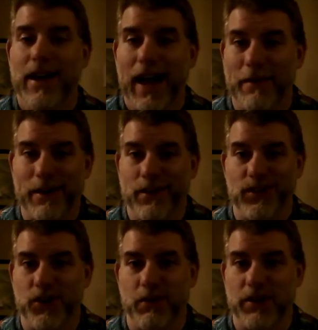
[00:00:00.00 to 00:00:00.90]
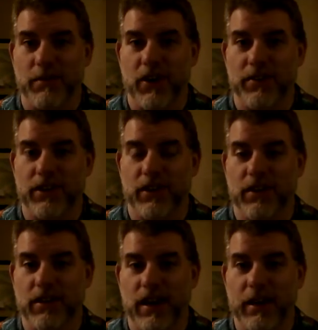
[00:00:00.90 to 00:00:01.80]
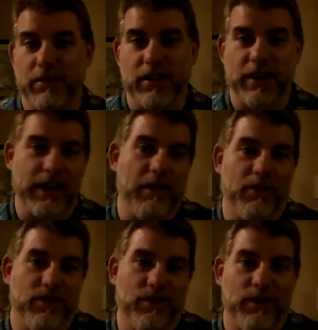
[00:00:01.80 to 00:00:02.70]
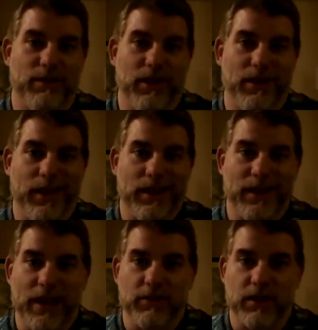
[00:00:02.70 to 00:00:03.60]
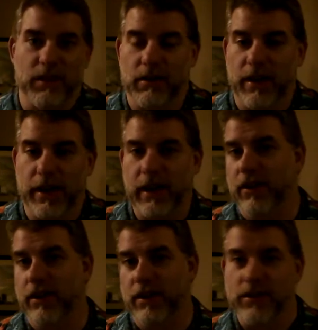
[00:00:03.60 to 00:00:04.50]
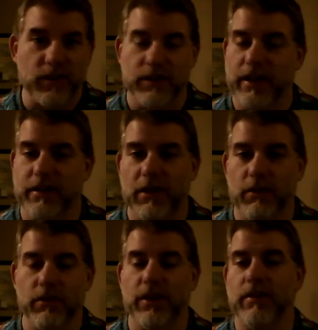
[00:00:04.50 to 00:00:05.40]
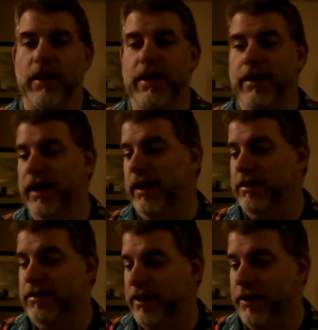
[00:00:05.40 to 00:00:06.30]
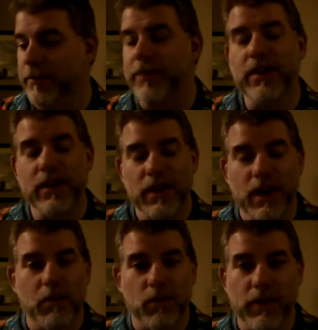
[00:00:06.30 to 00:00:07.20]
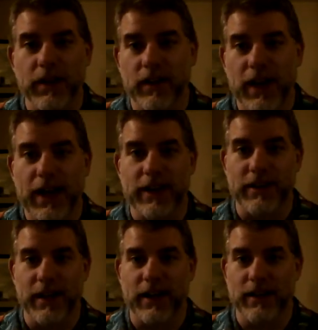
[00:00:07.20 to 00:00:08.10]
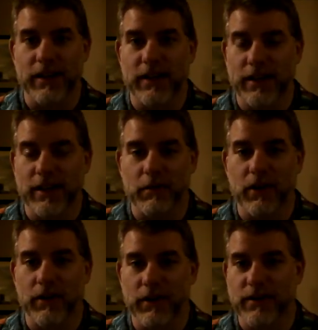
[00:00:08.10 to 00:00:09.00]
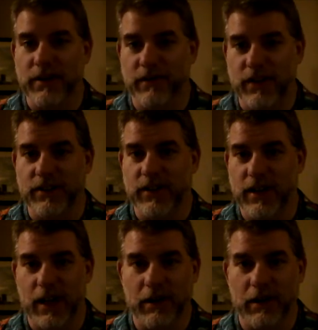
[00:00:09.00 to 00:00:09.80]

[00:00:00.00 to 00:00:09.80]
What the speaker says: I'm not really sure what tomorrow's going to look like, but then again, I wasn't sure what the middle of the day today was going to look like either, and this turned out to be a really great day. So really glad that I did end up going to this convention.